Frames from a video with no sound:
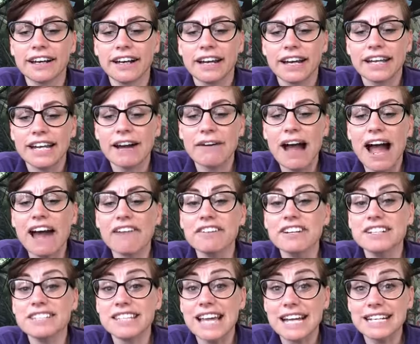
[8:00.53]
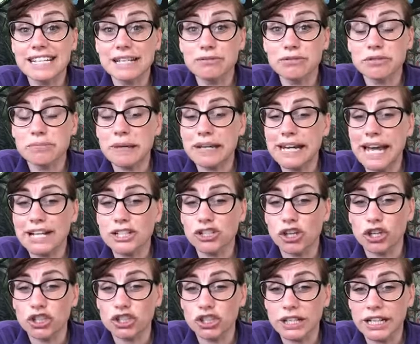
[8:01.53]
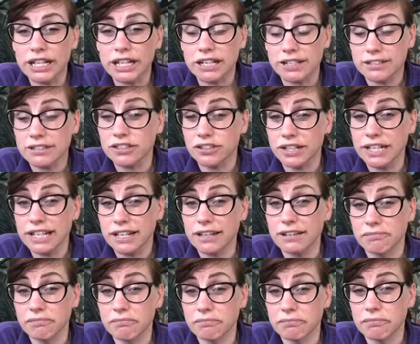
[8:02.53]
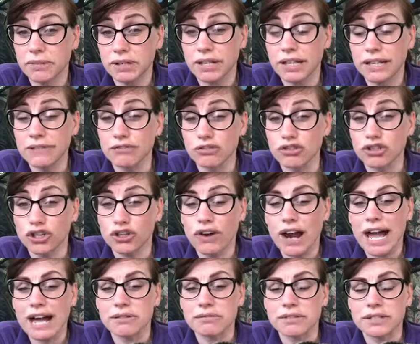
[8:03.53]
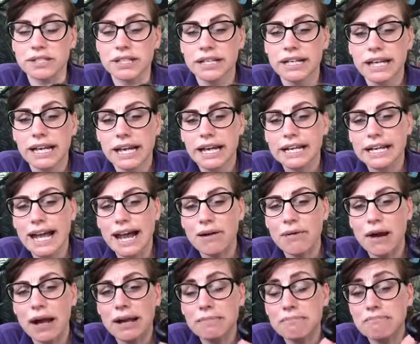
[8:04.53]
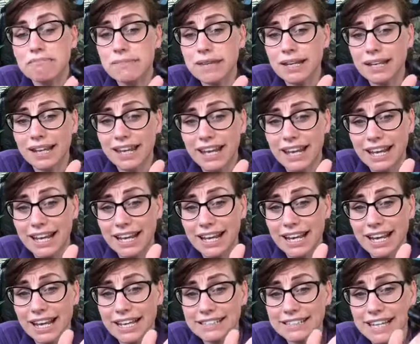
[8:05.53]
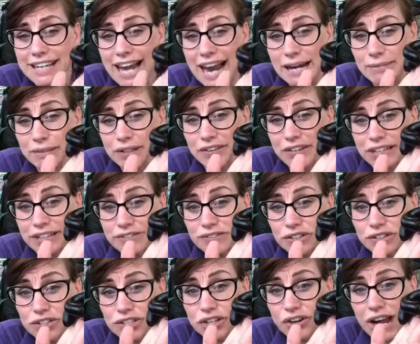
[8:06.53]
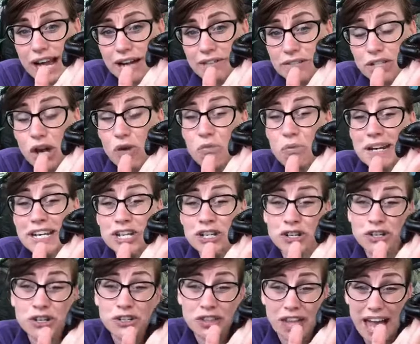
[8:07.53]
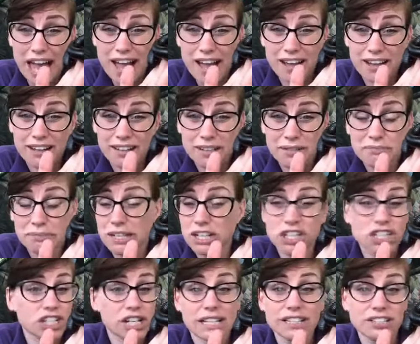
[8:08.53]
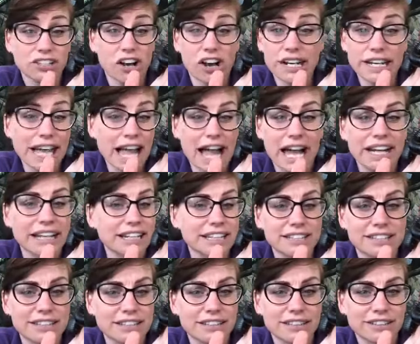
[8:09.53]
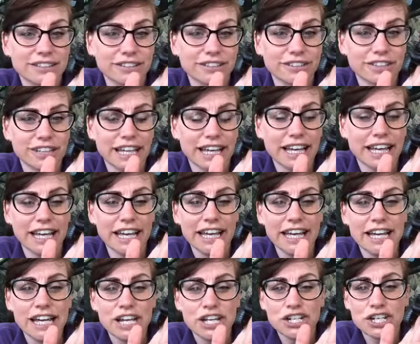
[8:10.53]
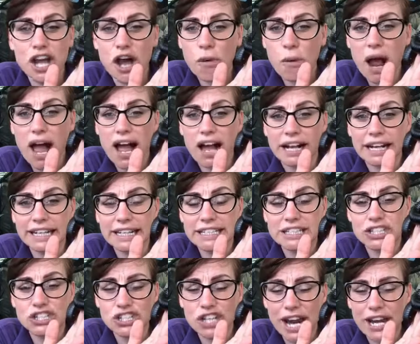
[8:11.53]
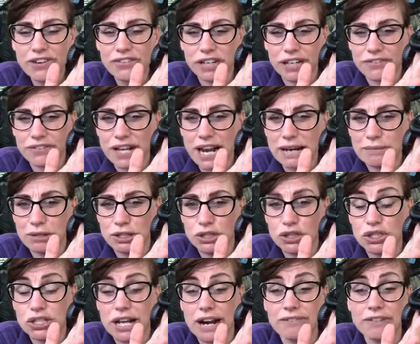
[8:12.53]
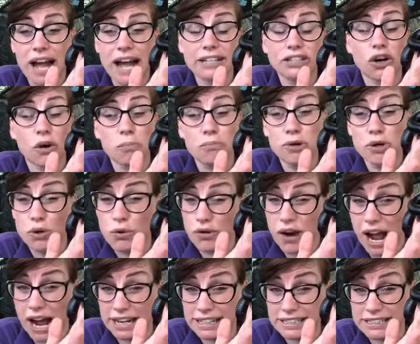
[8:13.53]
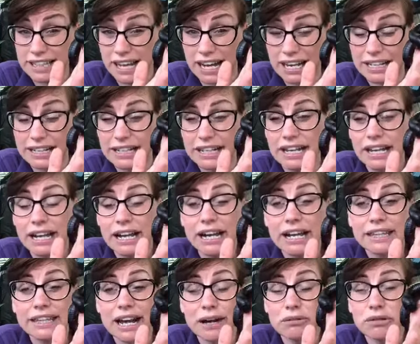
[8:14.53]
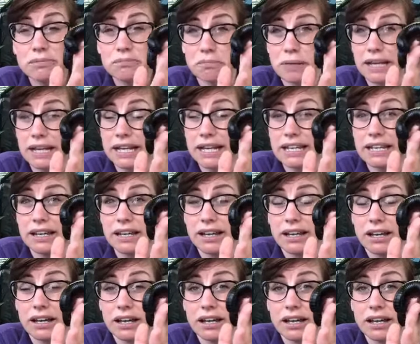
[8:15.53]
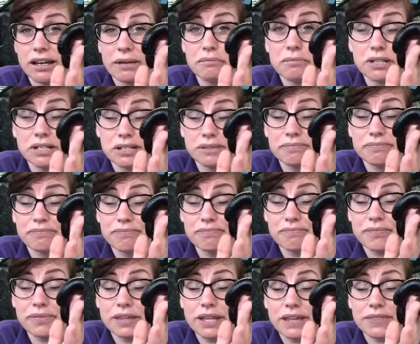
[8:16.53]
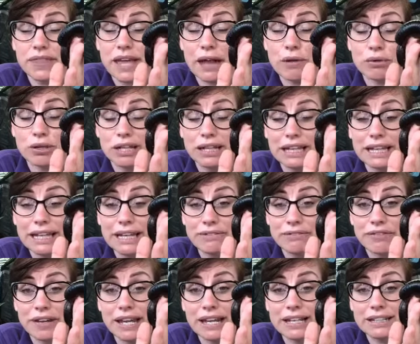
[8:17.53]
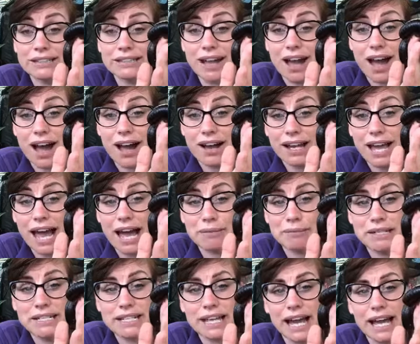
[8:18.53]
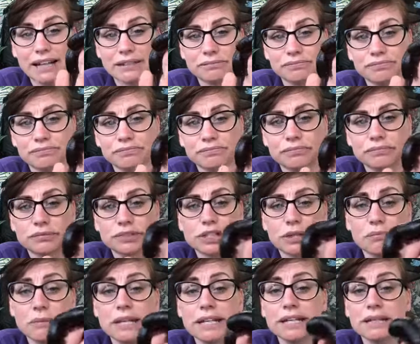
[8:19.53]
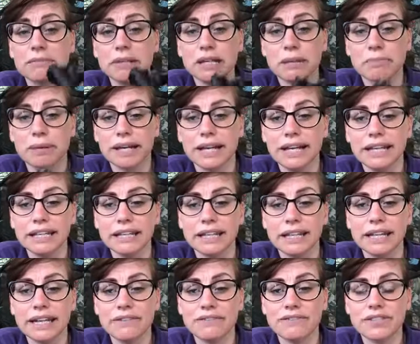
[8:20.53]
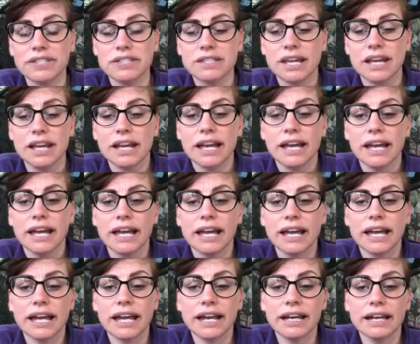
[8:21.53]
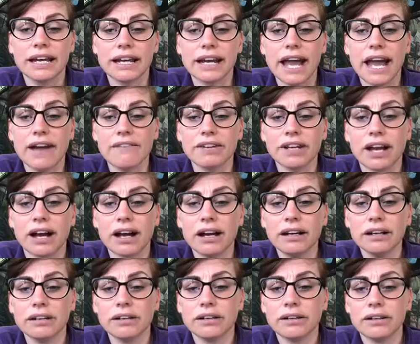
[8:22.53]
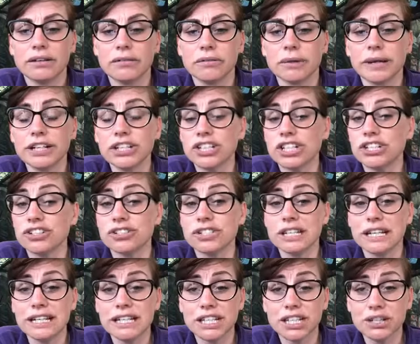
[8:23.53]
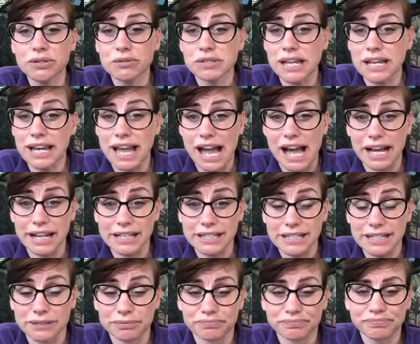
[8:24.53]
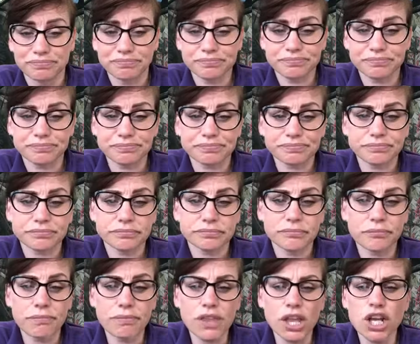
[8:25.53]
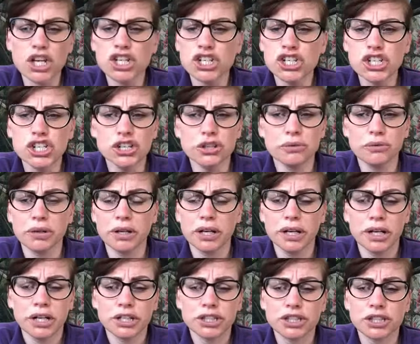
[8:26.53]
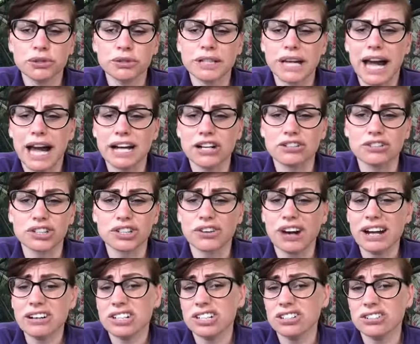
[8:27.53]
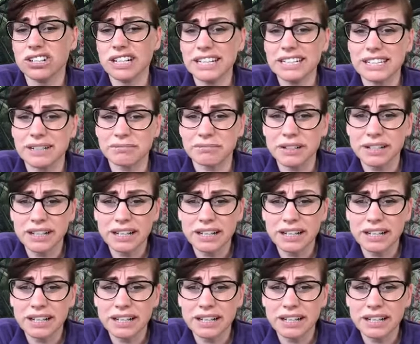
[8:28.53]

Now, Aaron said he would be an hedgehog so he could live underground. Now, Millie is an animal that lives underground, and we know that because she hasn't got any eyes, okay? No eyes, generally, if an animal doesn't have eyes or poor eyesight, that would mean they would live in a dark habitat. So Millie the millipede lives in an area which she doesn't need to use any eyes. Too dark underground, she don't need them.